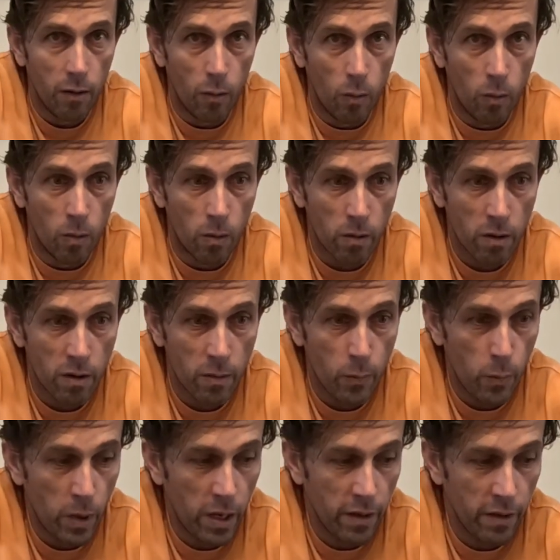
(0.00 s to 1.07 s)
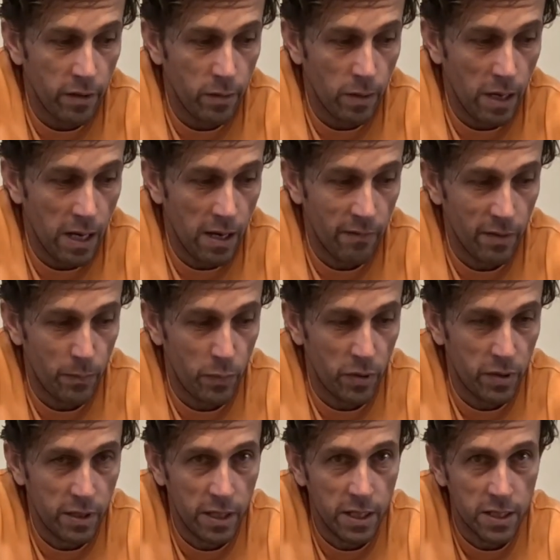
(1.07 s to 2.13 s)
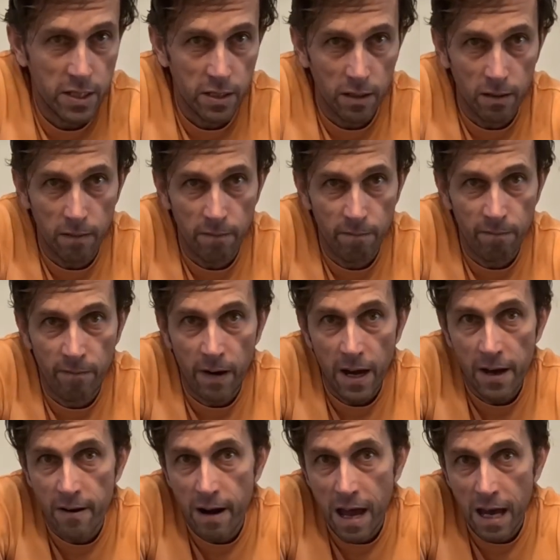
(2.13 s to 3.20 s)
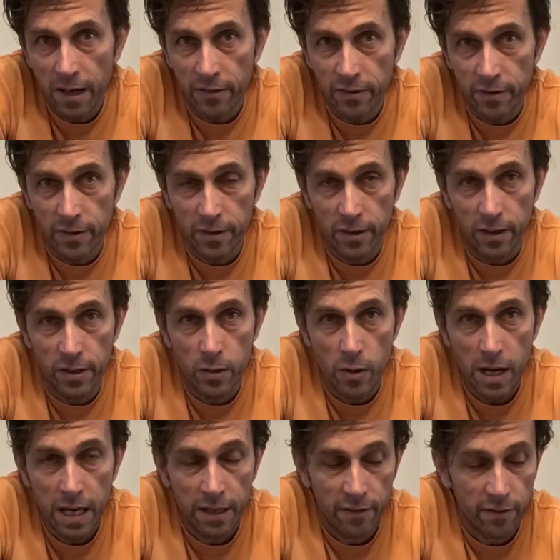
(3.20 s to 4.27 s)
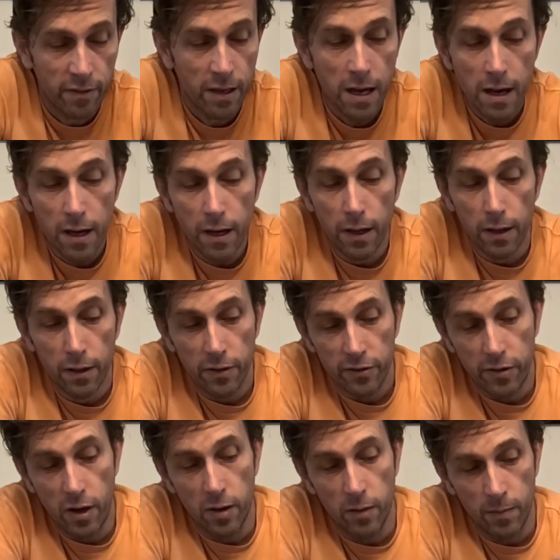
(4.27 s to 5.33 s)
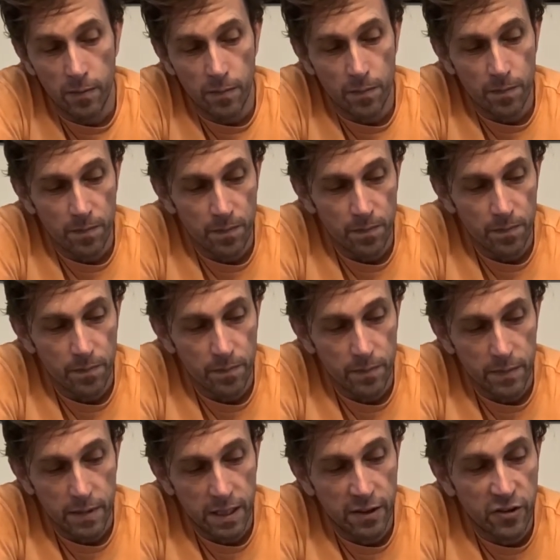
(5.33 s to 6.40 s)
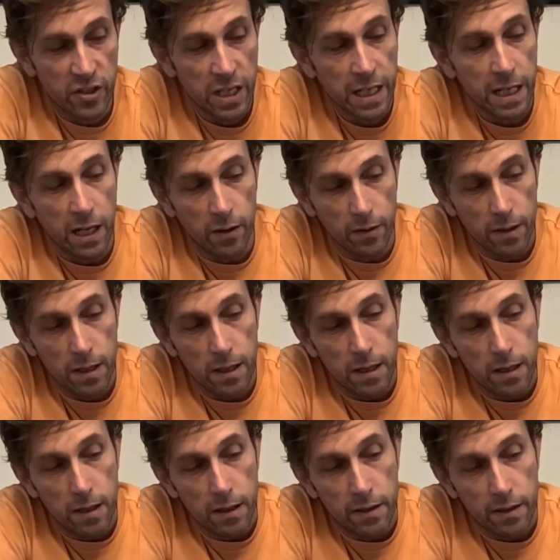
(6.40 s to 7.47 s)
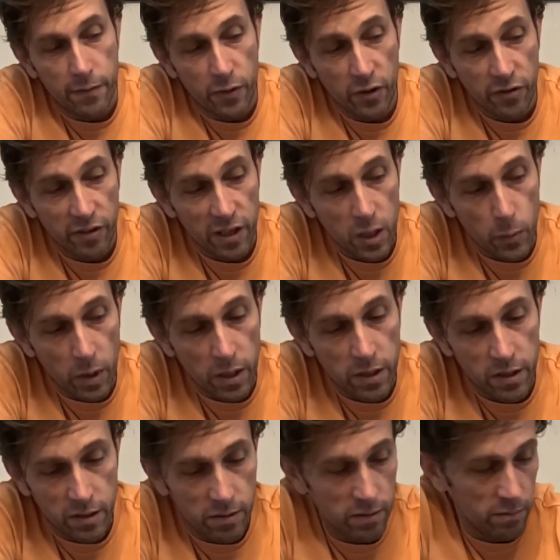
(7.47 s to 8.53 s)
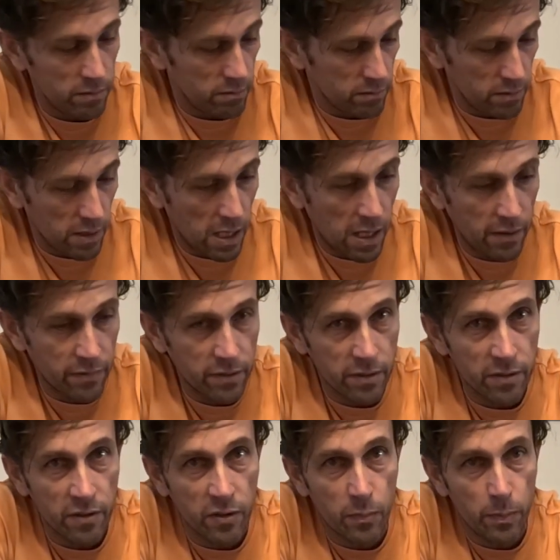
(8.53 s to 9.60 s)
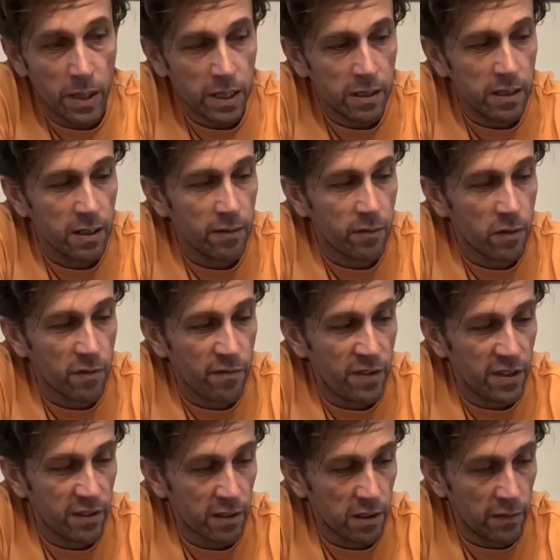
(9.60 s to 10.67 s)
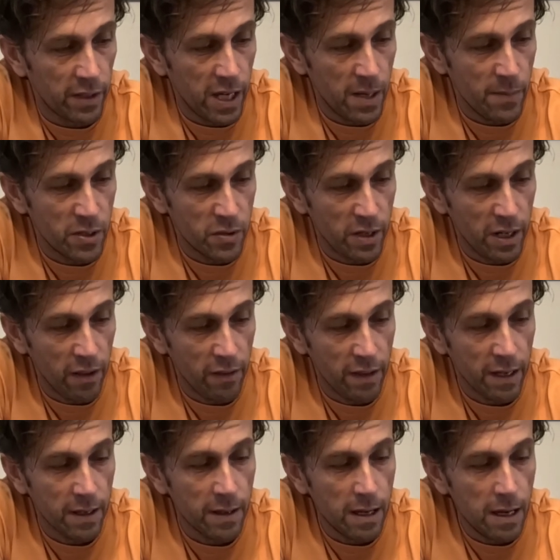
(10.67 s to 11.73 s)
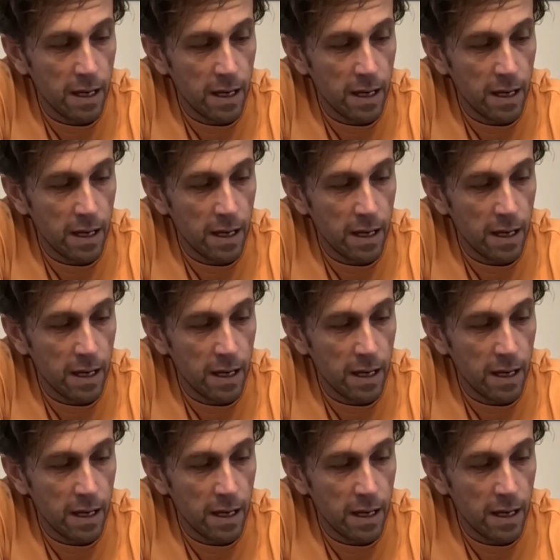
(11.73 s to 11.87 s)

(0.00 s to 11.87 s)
or whether you have a potential fire hazard on your hands. So let's check it out. The first thing you want to do after inspecting for physical damage or anything,